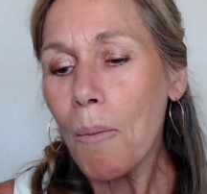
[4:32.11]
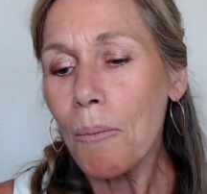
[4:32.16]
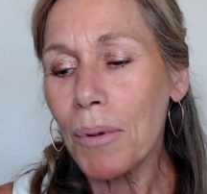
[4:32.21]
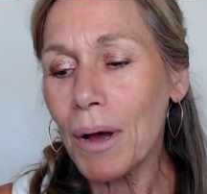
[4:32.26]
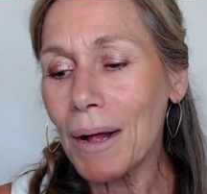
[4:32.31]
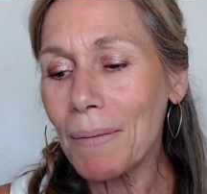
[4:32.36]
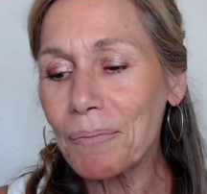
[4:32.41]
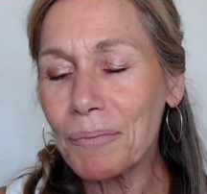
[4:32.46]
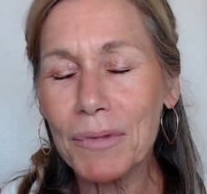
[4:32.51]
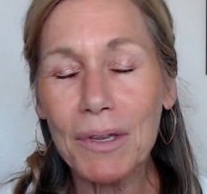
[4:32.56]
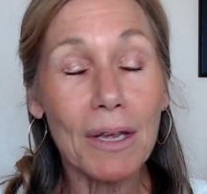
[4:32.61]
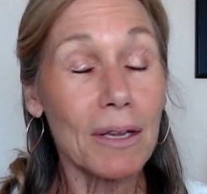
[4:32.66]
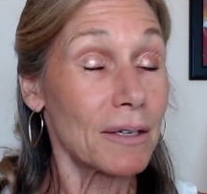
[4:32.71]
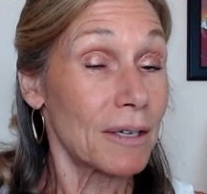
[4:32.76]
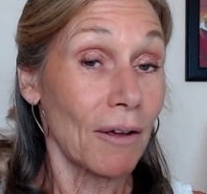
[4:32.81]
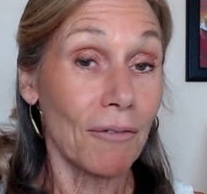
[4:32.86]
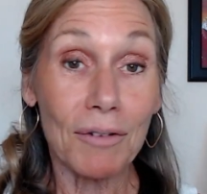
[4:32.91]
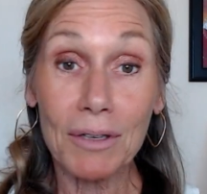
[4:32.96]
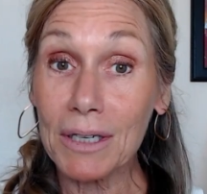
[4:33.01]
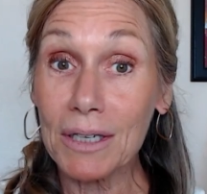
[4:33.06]
But
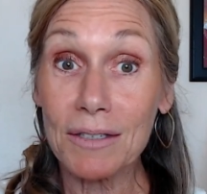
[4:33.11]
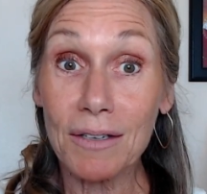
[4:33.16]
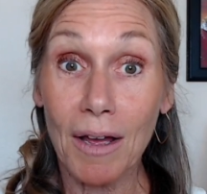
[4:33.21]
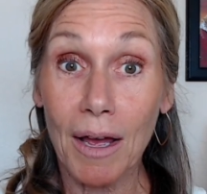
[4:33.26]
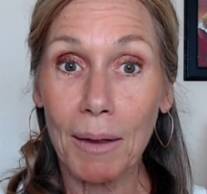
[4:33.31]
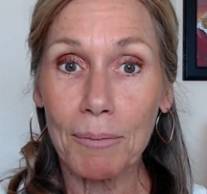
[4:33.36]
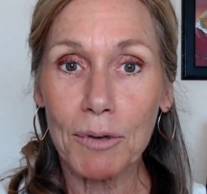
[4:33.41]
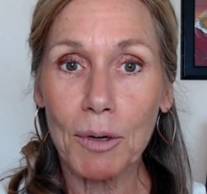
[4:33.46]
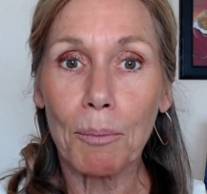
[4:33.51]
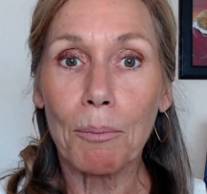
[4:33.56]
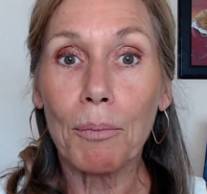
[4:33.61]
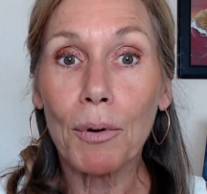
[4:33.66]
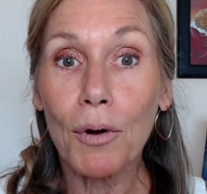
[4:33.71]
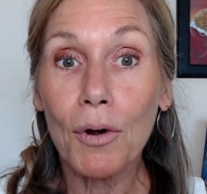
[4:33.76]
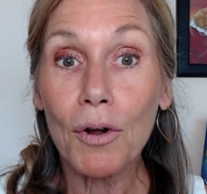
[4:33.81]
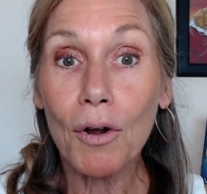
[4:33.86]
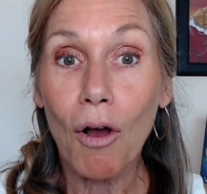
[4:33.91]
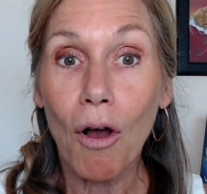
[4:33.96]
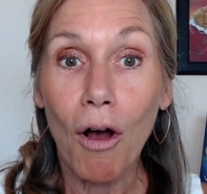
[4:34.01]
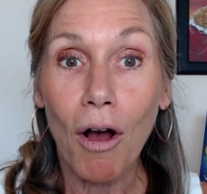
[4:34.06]
definitely a time to
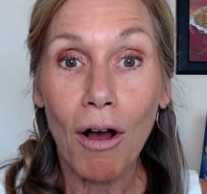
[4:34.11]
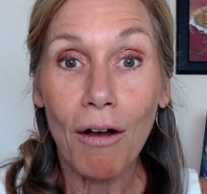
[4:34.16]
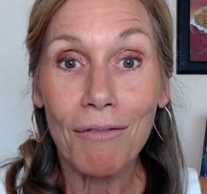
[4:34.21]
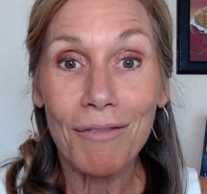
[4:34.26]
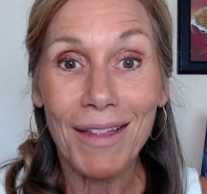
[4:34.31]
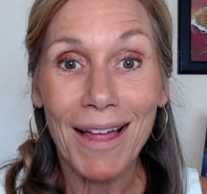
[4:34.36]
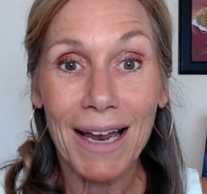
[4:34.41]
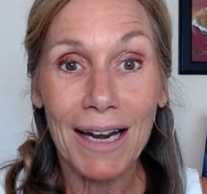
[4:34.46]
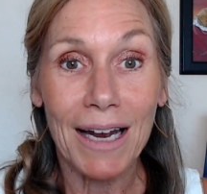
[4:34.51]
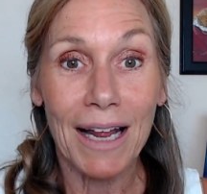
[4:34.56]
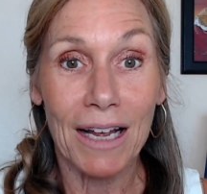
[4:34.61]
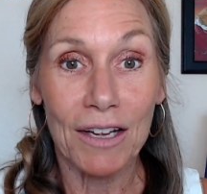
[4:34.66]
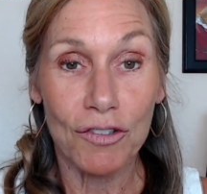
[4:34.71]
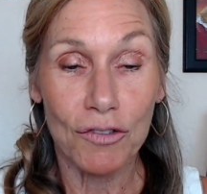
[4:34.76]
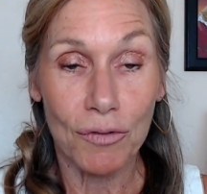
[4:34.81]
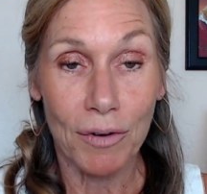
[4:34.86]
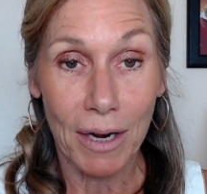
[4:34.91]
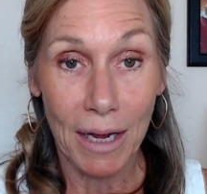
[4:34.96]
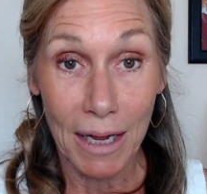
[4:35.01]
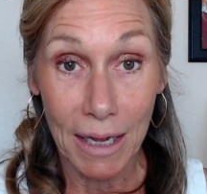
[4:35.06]
burn off that
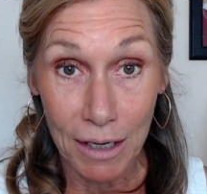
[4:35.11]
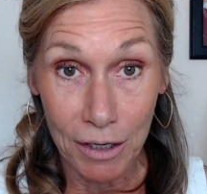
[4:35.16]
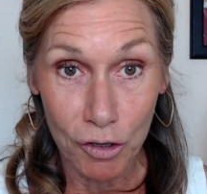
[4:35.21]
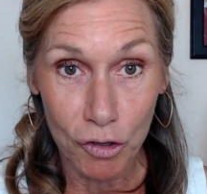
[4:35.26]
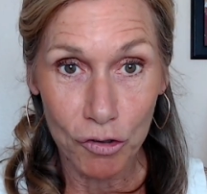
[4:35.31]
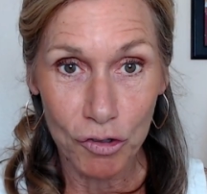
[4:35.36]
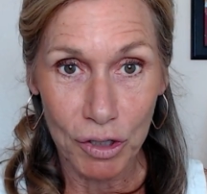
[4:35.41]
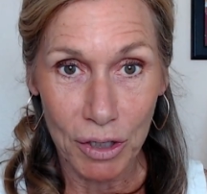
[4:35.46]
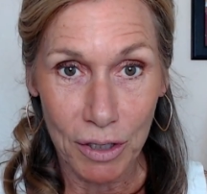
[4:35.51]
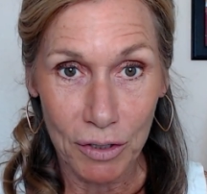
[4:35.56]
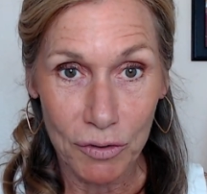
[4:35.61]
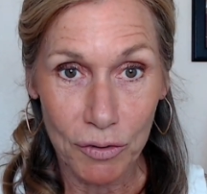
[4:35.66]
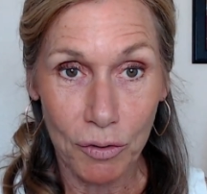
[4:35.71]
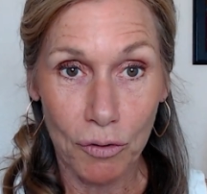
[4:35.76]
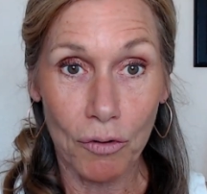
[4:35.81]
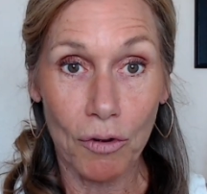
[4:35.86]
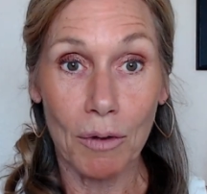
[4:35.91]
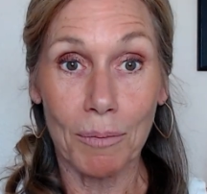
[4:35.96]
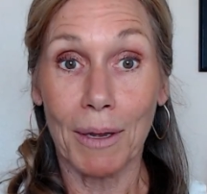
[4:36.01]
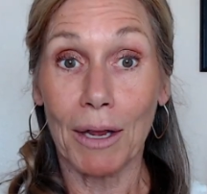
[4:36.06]
extra energy so
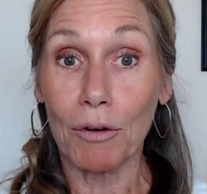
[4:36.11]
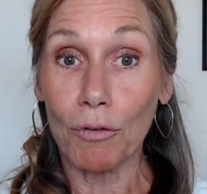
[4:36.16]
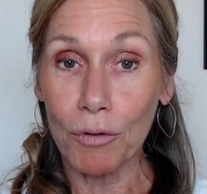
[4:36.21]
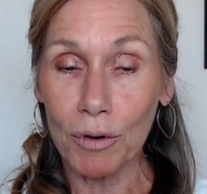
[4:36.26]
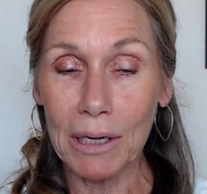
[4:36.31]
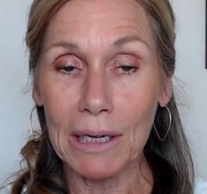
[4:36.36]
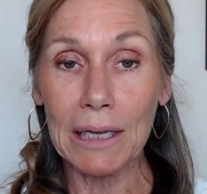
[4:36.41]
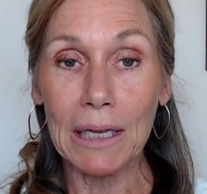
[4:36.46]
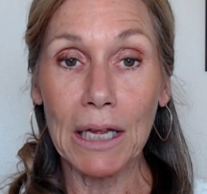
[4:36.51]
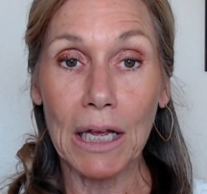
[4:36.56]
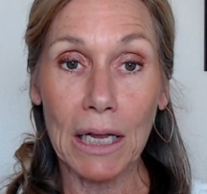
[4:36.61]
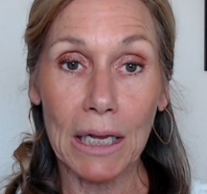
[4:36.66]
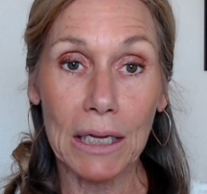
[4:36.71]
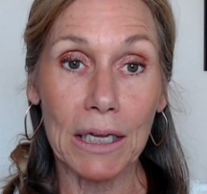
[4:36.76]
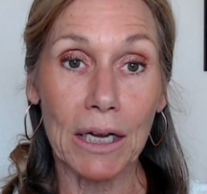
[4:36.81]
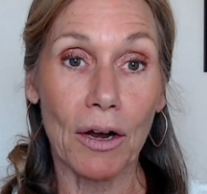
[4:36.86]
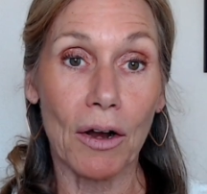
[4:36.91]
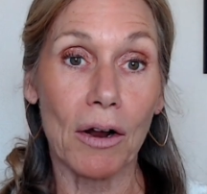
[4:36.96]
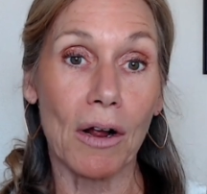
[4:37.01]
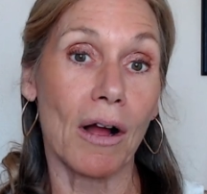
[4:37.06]
you can make really
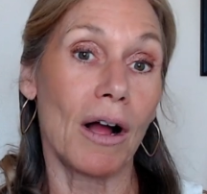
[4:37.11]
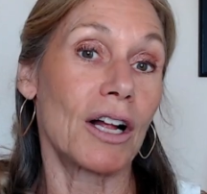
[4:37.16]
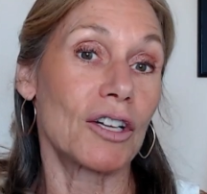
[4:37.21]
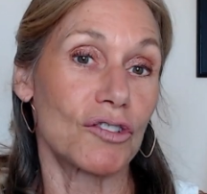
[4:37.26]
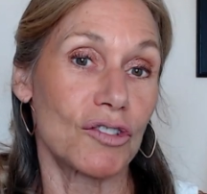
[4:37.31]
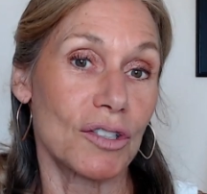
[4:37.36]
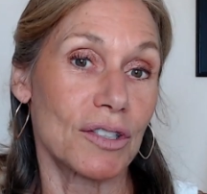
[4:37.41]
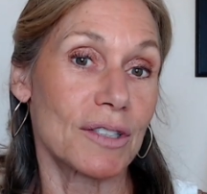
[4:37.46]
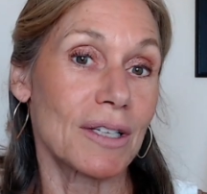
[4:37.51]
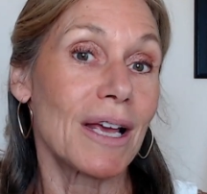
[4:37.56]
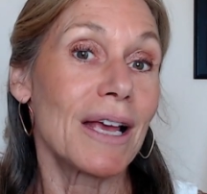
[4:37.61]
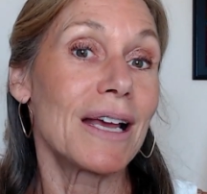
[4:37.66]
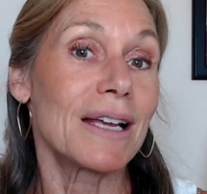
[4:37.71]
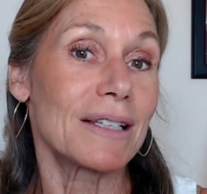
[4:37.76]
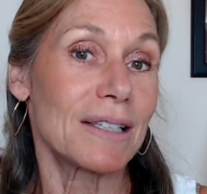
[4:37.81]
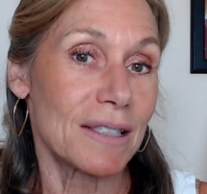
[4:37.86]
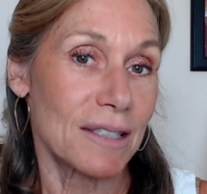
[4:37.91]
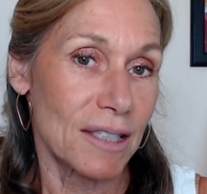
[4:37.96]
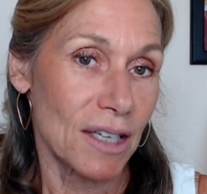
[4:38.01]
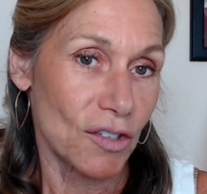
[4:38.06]
clear, conscious
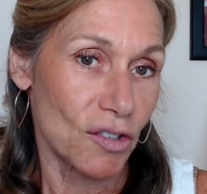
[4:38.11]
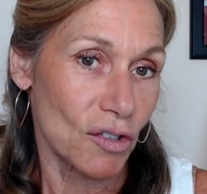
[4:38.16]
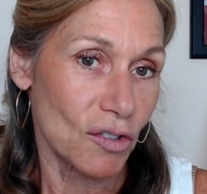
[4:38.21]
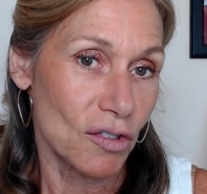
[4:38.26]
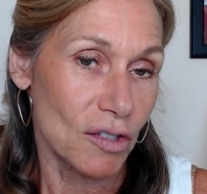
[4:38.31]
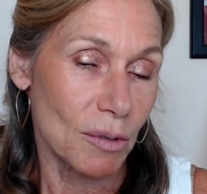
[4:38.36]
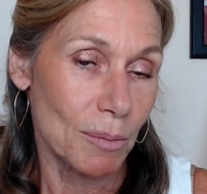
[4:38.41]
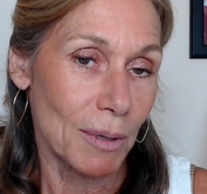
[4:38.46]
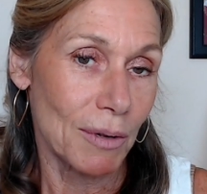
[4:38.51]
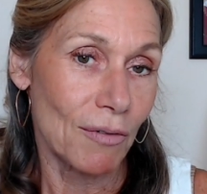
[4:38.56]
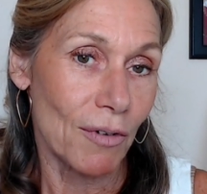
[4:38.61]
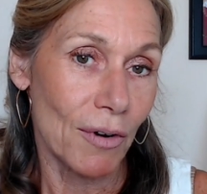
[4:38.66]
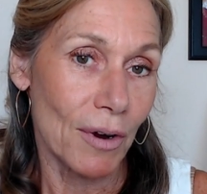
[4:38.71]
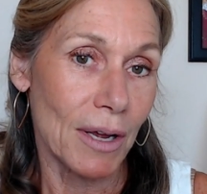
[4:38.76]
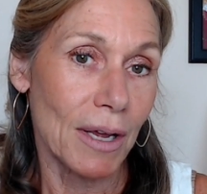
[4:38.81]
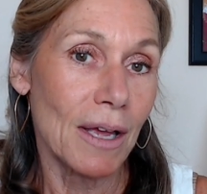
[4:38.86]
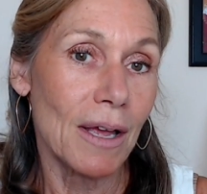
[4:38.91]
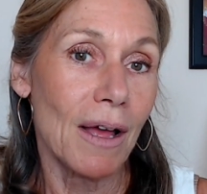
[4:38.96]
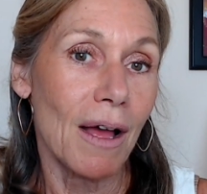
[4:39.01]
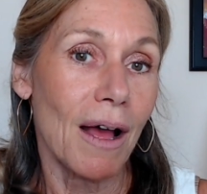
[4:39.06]
decisions, to be
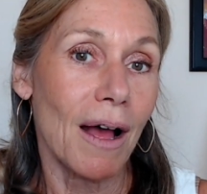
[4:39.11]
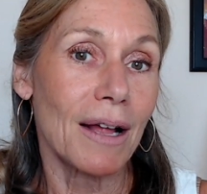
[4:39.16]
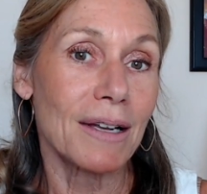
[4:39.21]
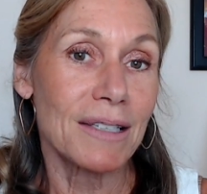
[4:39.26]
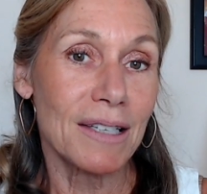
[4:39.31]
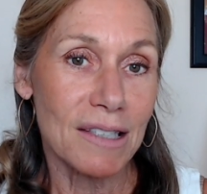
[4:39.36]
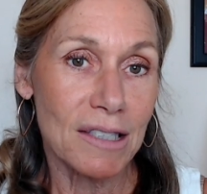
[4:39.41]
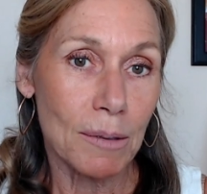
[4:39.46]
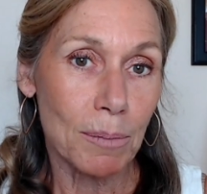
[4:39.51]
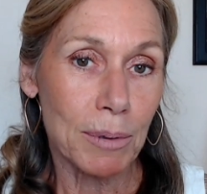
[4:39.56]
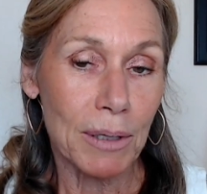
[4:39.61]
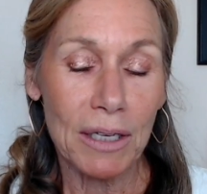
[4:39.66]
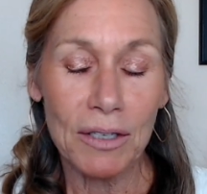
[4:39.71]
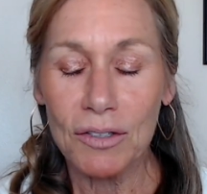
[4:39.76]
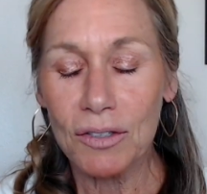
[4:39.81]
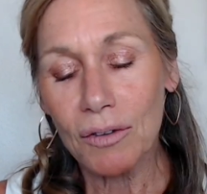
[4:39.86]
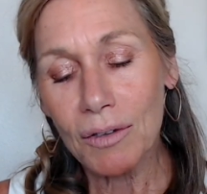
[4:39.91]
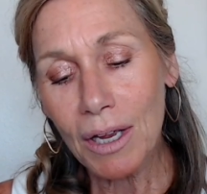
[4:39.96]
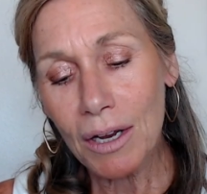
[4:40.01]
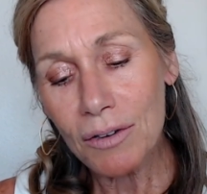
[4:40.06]
very disciplined.
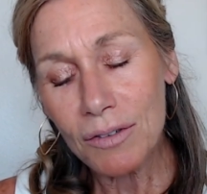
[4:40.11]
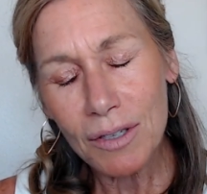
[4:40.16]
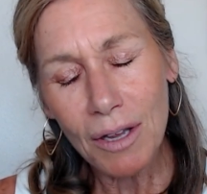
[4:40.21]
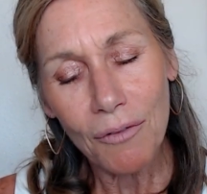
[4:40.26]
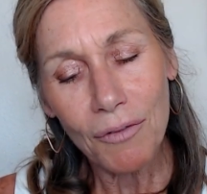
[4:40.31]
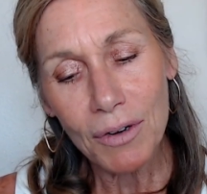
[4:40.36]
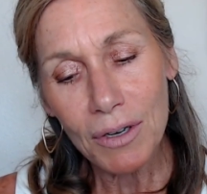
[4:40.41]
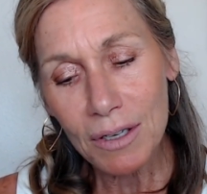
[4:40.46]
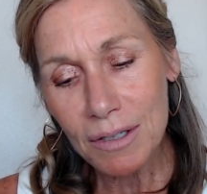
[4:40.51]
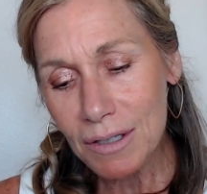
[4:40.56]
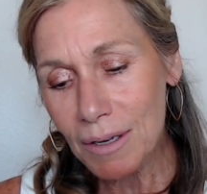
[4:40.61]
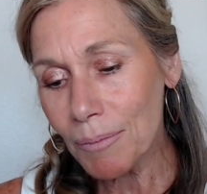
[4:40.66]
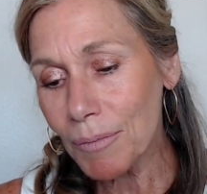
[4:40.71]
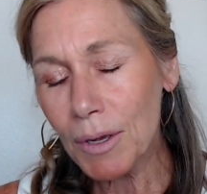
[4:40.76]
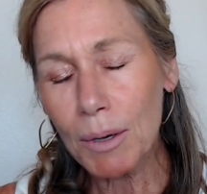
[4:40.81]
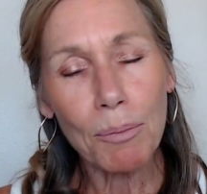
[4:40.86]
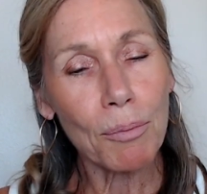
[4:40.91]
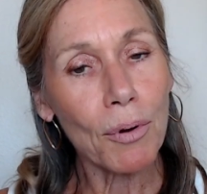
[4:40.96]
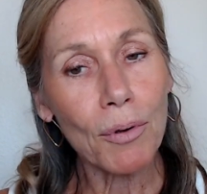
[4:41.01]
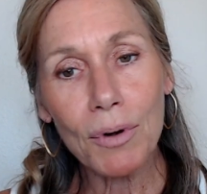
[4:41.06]
So get yourself into
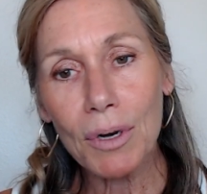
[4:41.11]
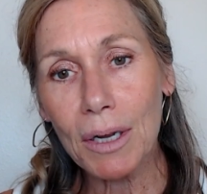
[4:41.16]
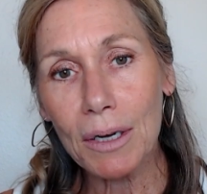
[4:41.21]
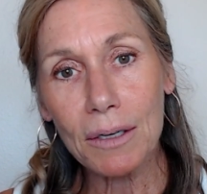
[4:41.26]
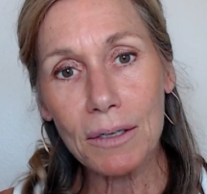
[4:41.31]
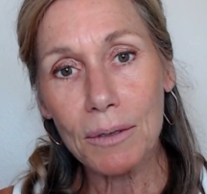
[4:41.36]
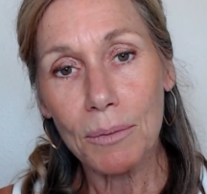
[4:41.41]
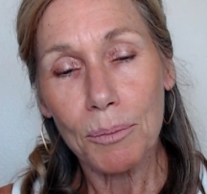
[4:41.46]
something productive.